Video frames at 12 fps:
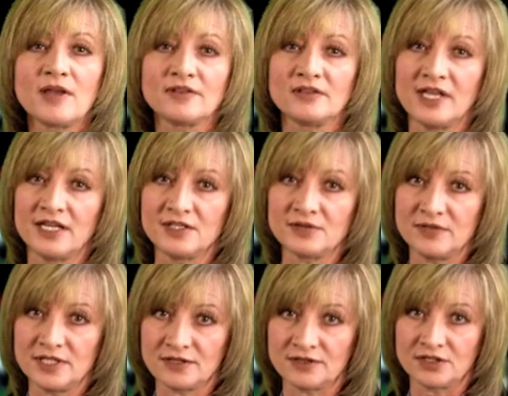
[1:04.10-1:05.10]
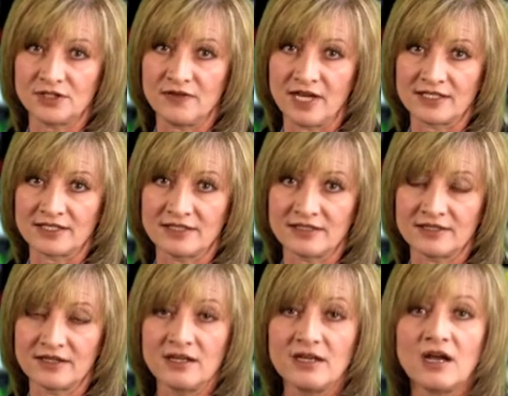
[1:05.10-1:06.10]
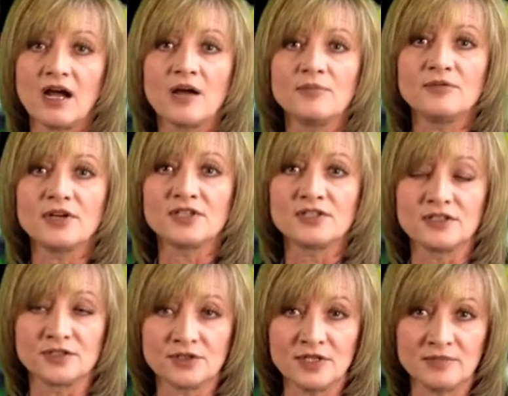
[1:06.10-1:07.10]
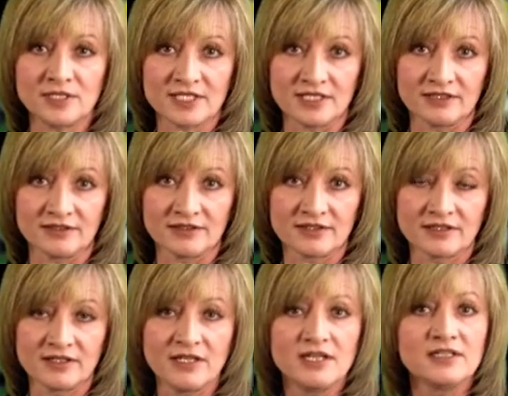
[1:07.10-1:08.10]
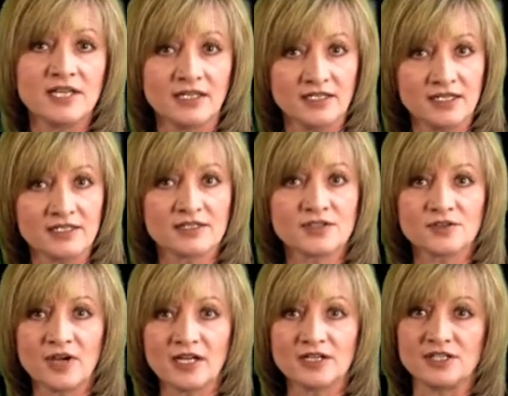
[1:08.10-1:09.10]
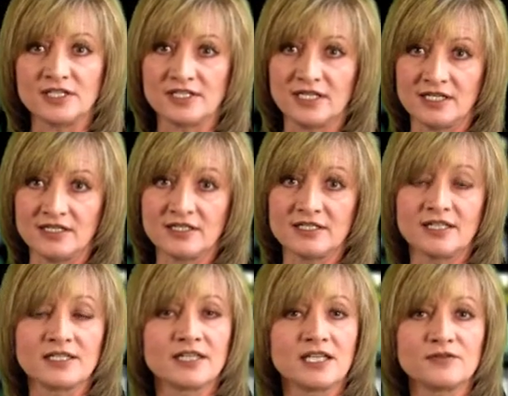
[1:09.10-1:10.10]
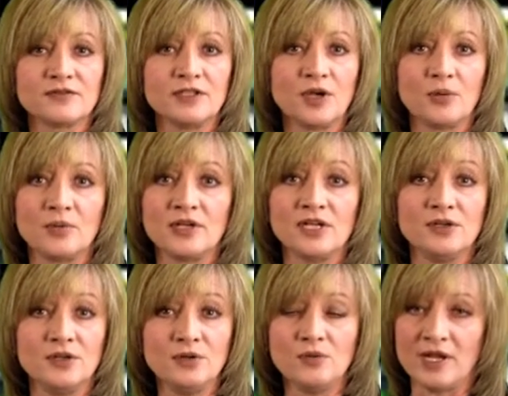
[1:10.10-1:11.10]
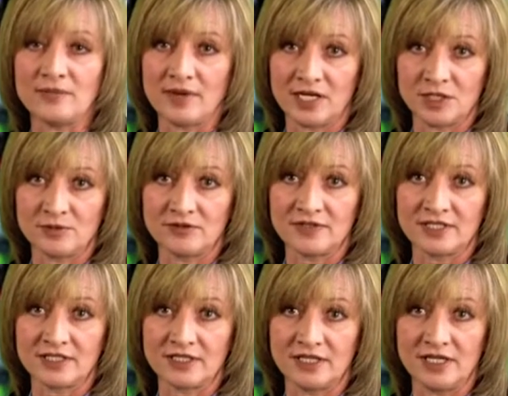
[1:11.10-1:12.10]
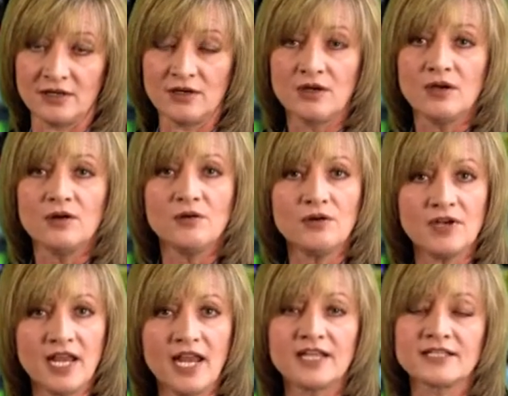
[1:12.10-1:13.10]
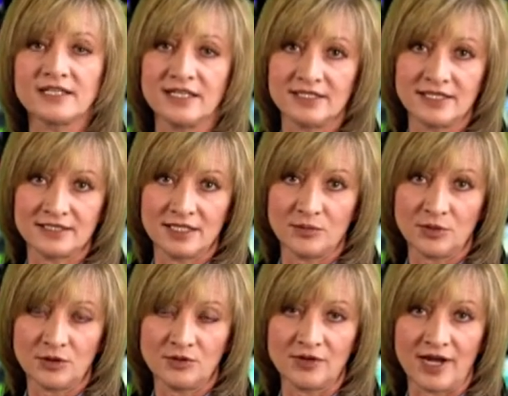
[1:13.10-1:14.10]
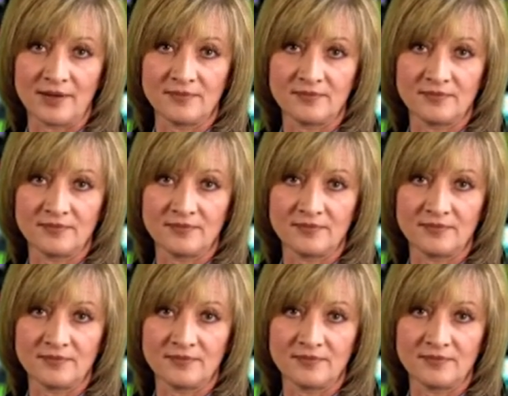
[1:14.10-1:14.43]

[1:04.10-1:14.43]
the latest research advances, operational and treatment skills, techniques and strategies needed to successfully open a new weight management facility or enhance an existing program.